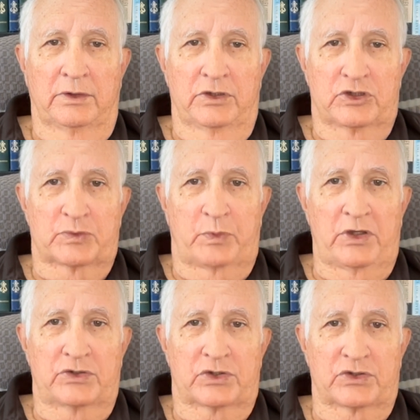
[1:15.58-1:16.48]

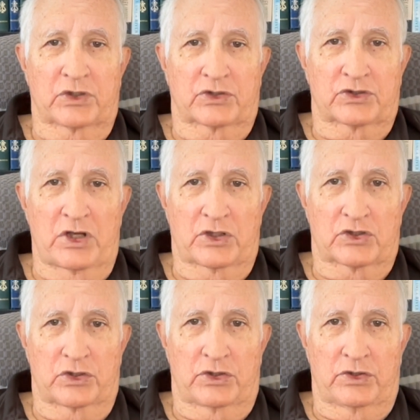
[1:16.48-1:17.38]
Species
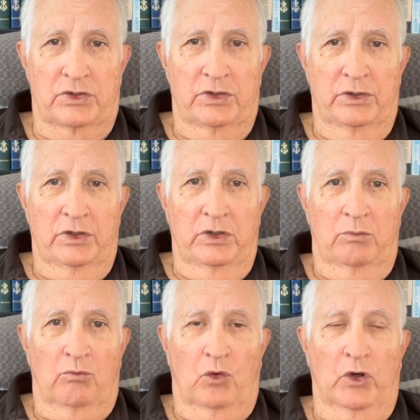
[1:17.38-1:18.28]
extinction,
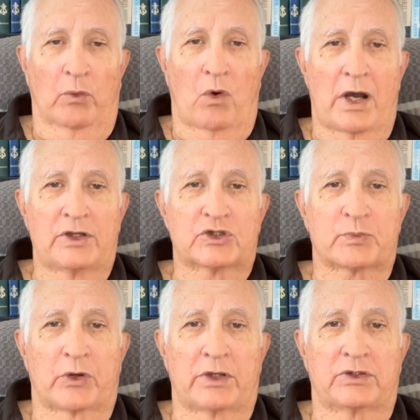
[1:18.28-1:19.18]
more
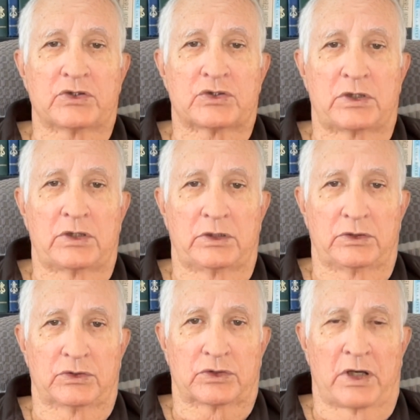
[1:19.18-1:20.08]
widespread
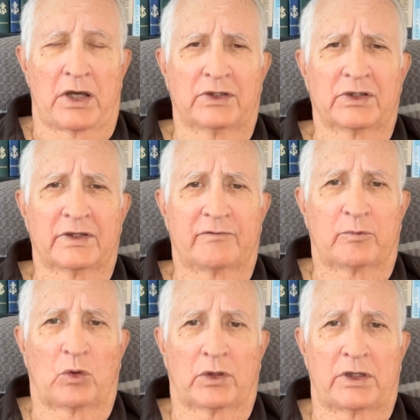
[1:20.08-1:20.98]
disease,
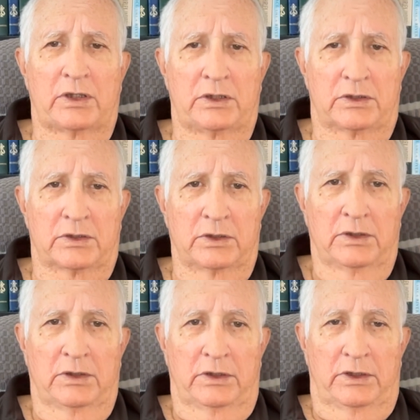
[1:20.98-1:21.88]
unlivable heat,
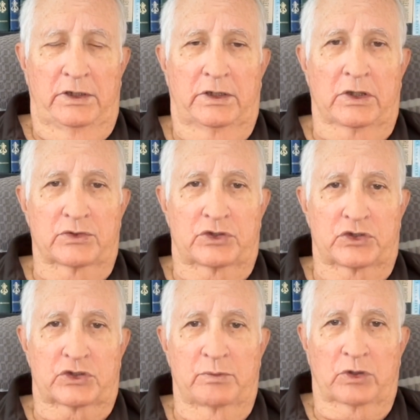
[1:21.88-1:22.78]

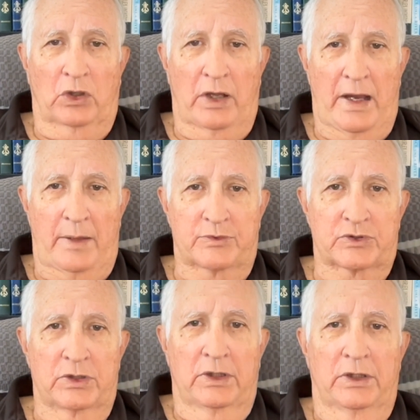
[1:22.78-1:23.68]
ecosystem
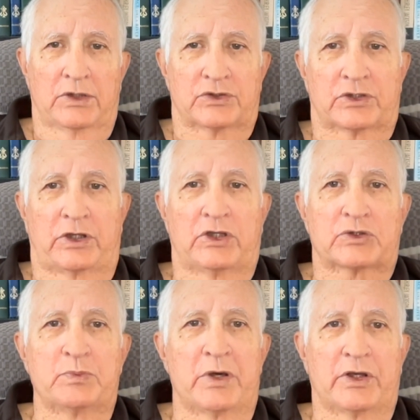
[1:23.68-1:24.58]
collapse,
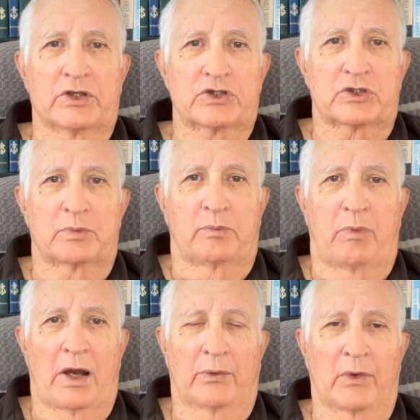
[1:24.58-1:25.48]
cities menaced
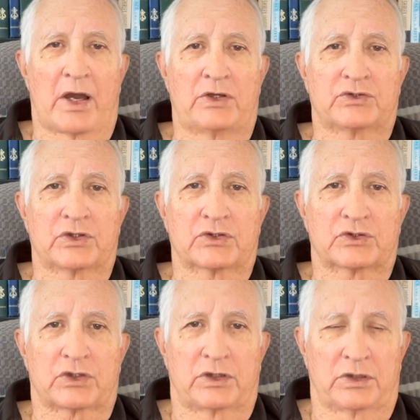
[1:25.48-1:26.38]
by rising
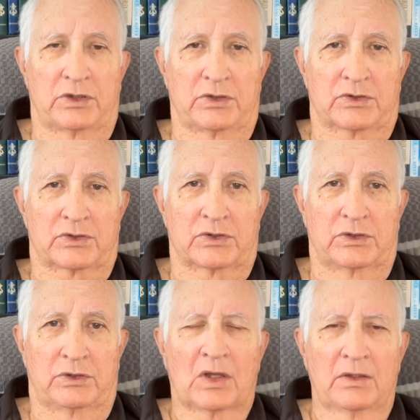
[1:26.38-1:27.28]
seas.
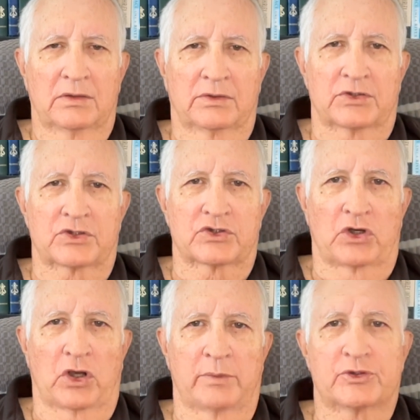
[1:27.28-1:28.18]
This is
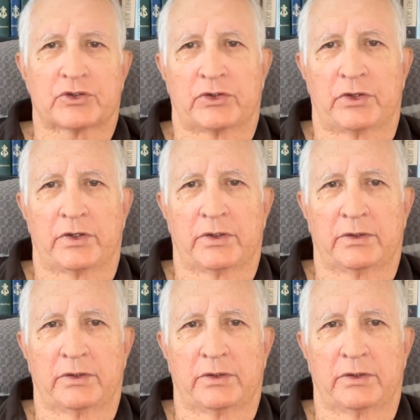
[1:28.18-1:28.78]
all absurd.